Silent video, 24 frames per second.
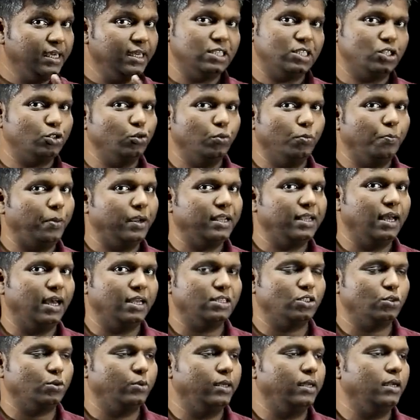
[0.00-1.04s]
is 2 pi r
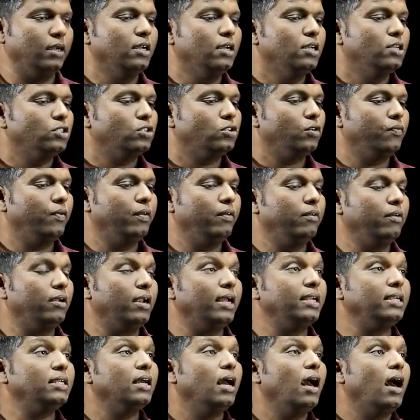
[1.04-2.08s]
square. So we will
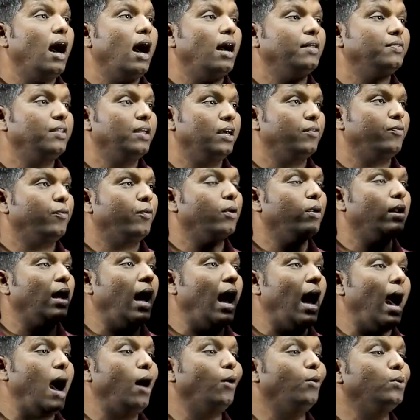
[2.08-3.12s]
write, therefore
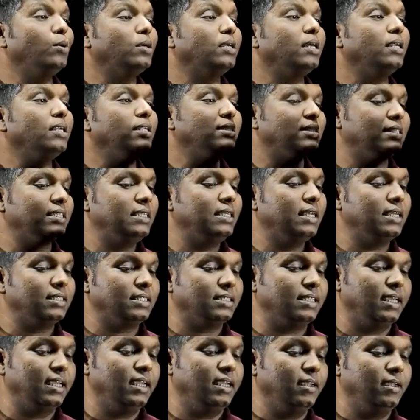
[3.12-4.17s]
outer
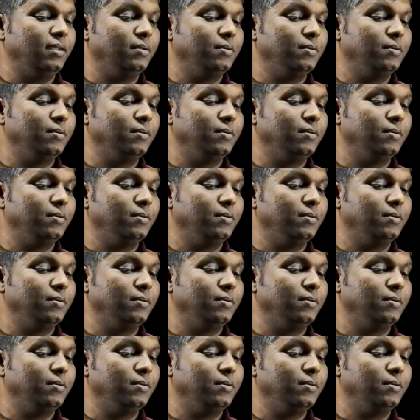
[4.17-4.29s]
Csa,